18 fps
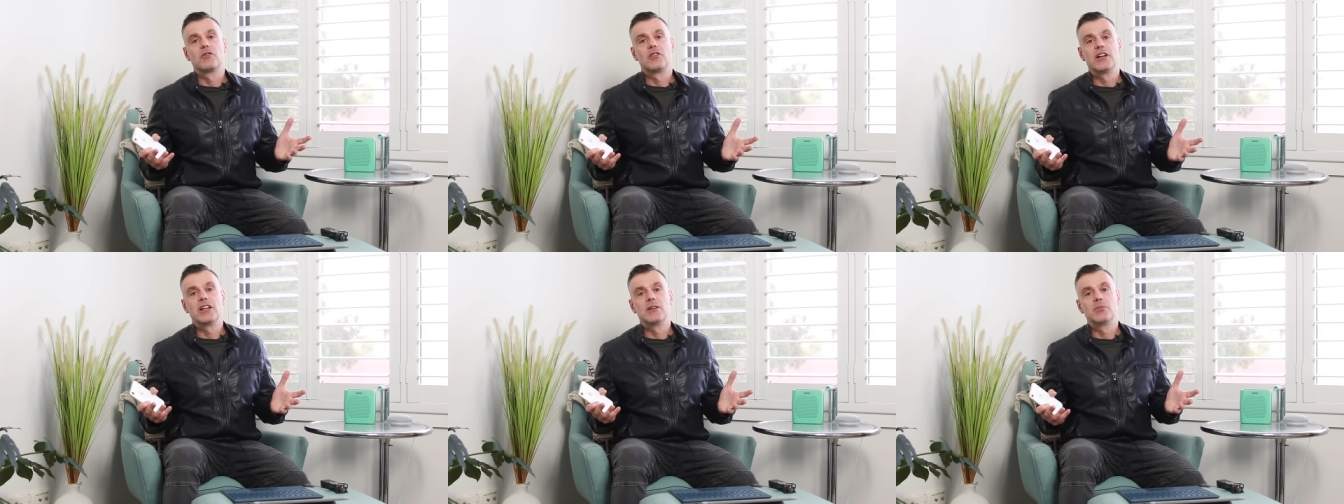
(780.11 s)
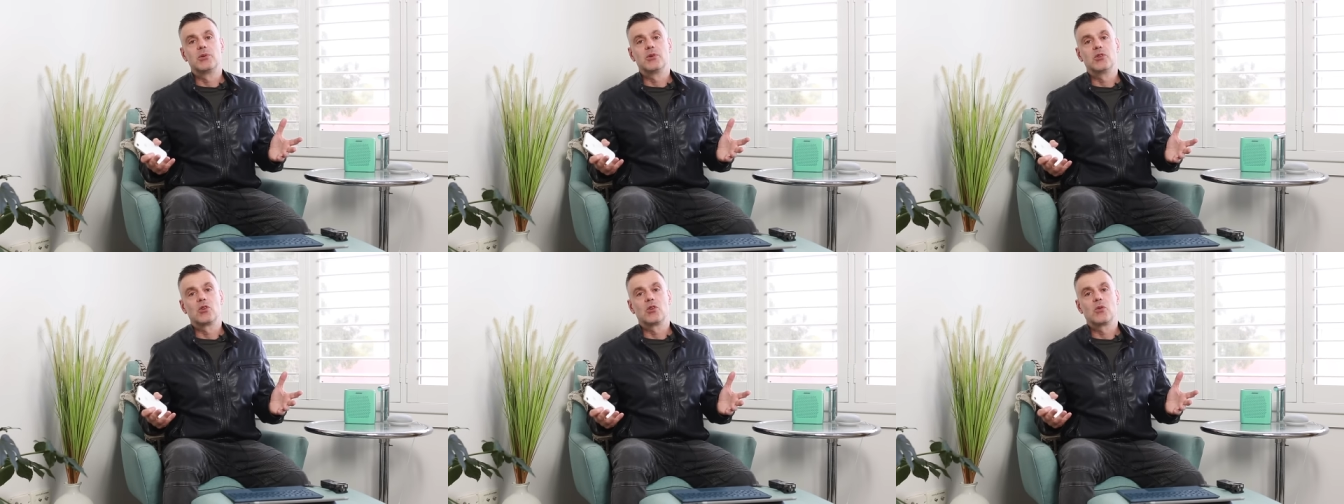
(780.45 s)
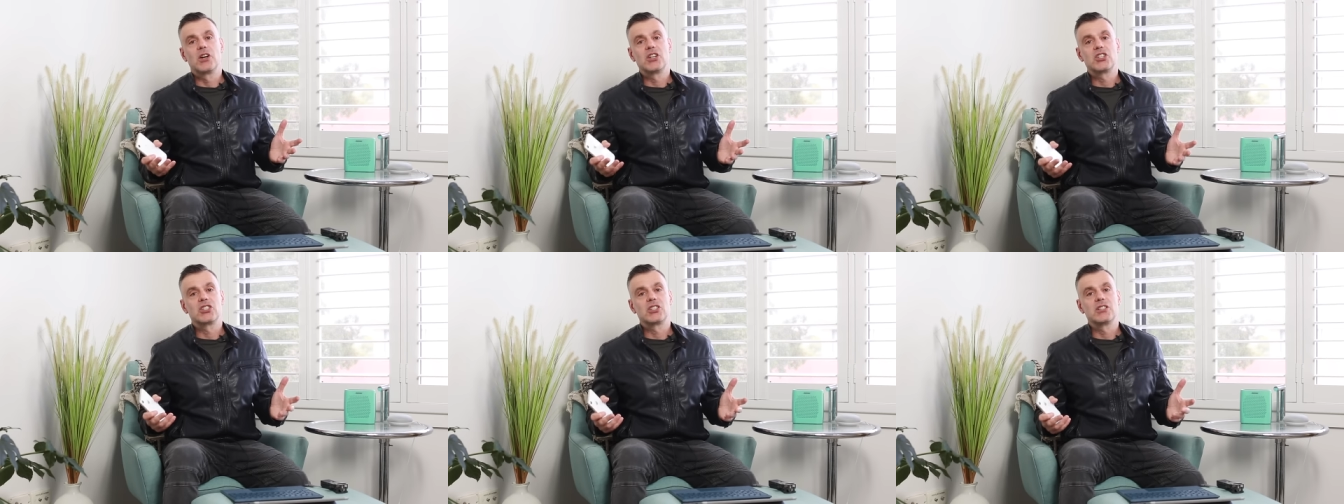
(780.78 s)
free to put your
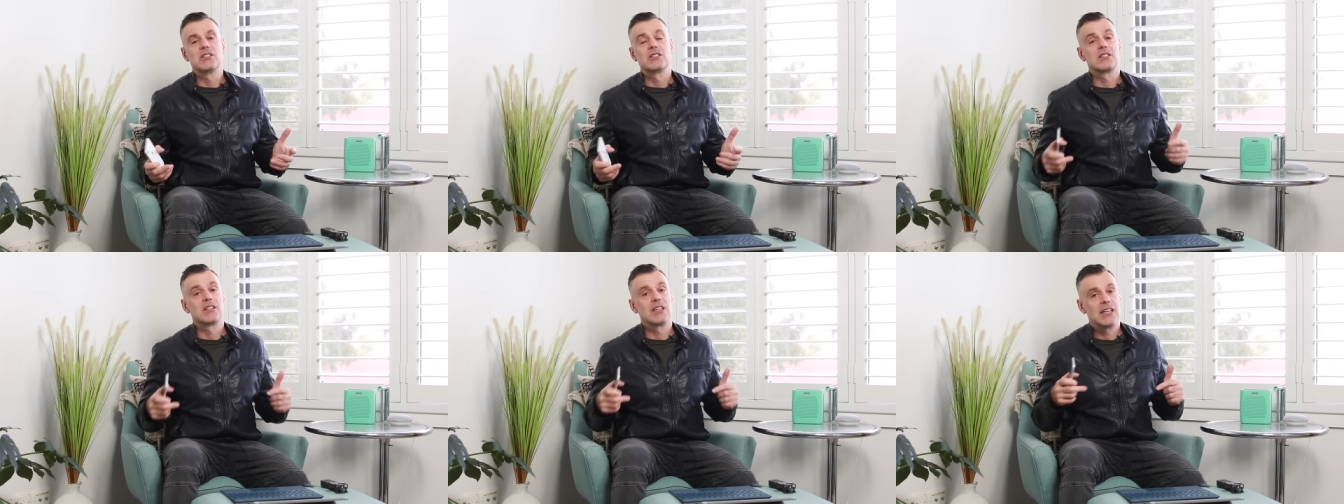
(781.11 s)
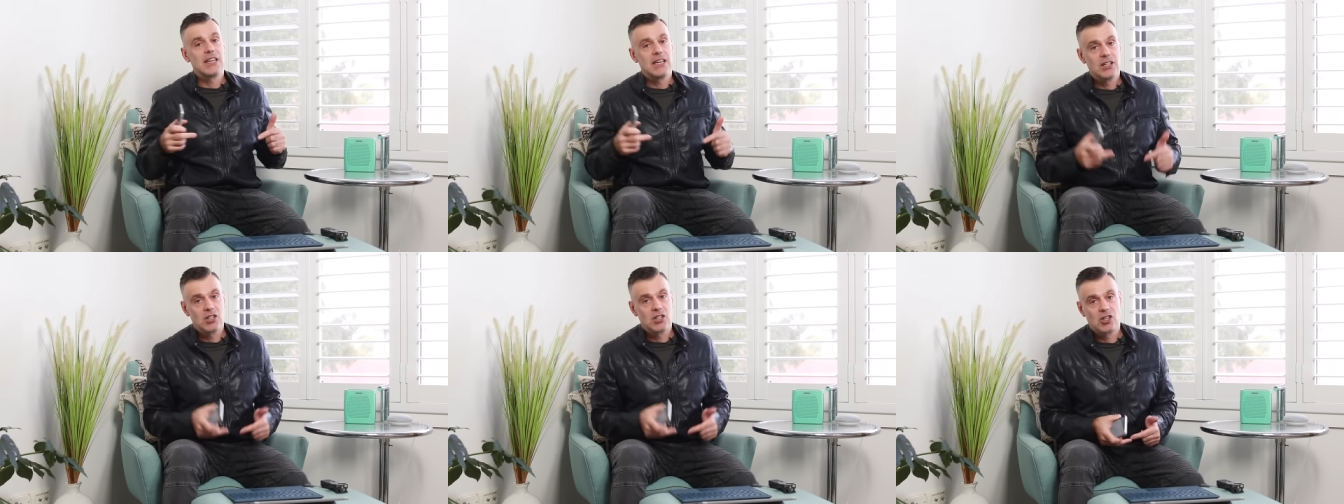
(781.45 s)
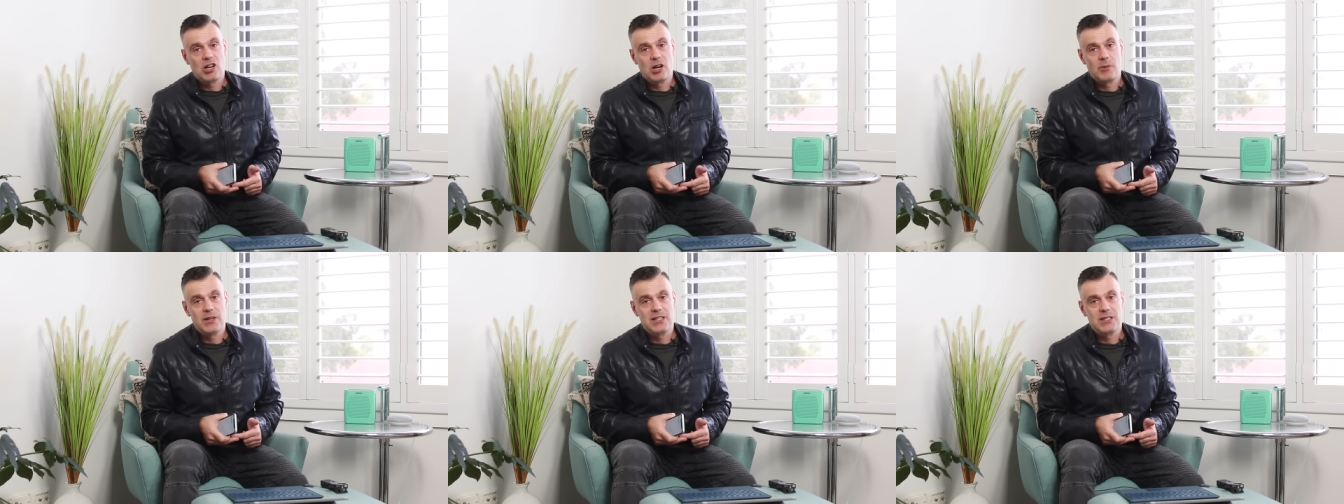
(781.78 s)
questions in the
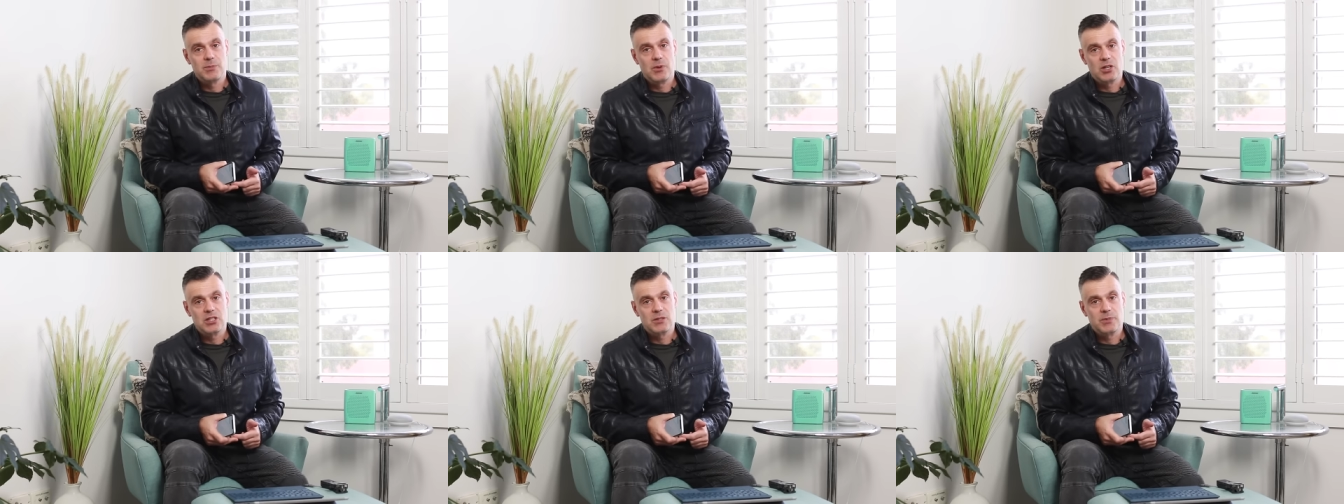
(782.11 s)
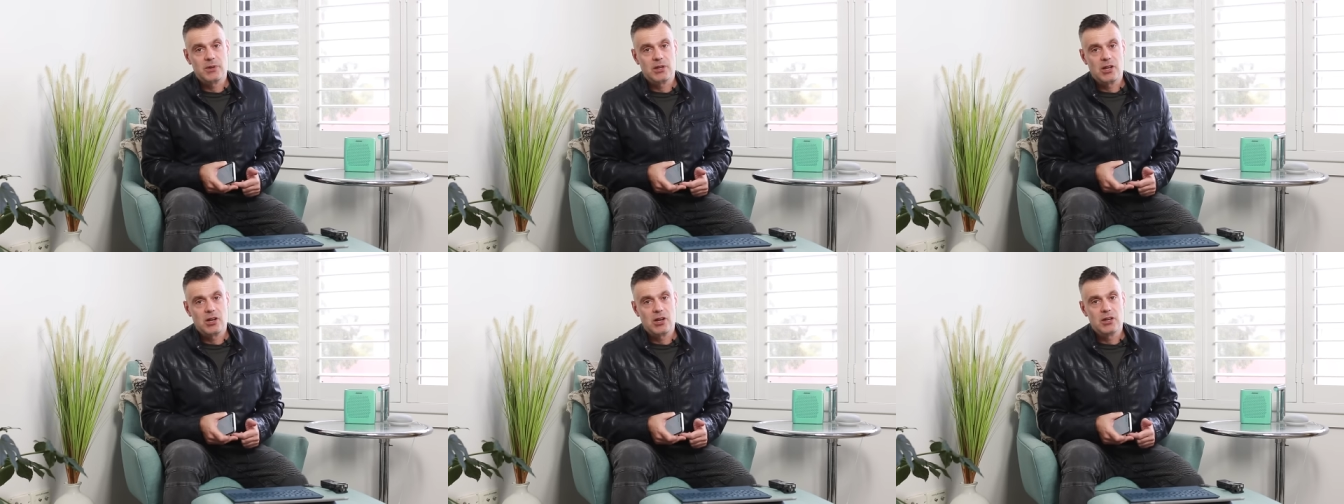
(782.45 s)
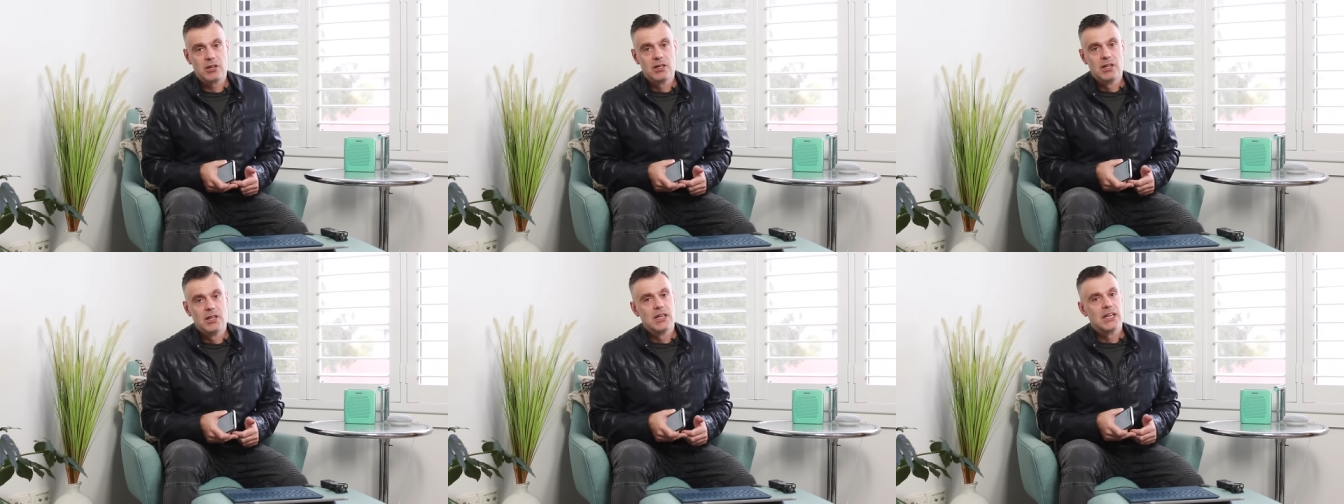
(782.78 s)
comments box
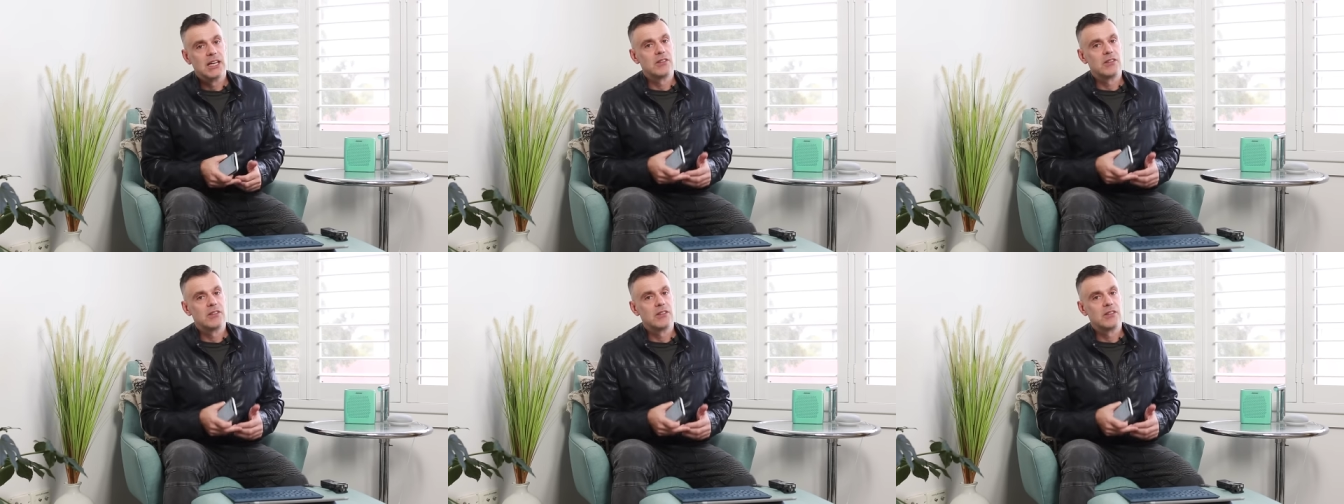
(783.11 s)
below.